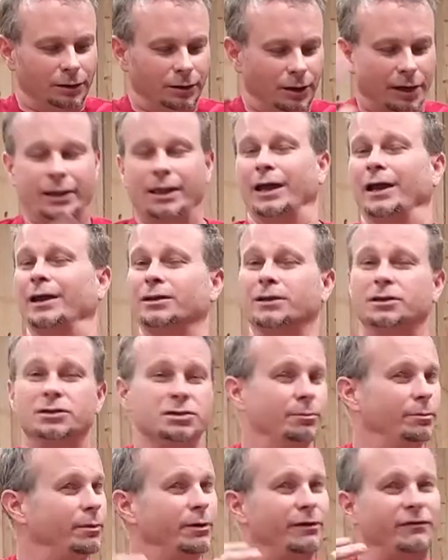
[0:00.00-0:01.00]
Again,
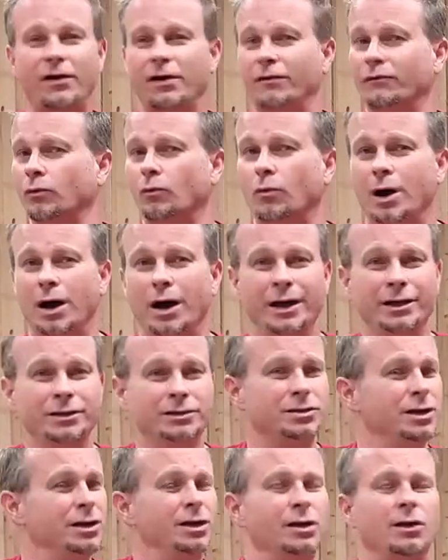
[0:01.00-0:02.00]
some of my favorite
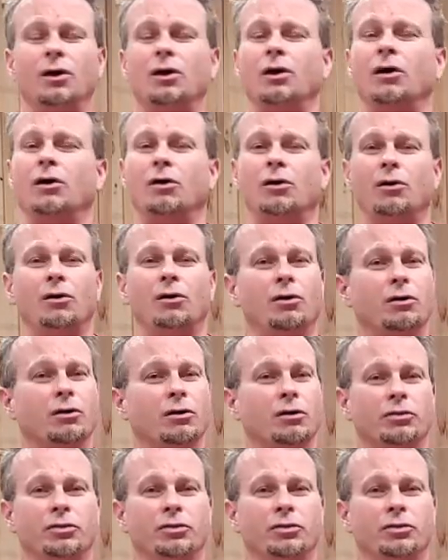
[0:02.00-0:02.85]
wines are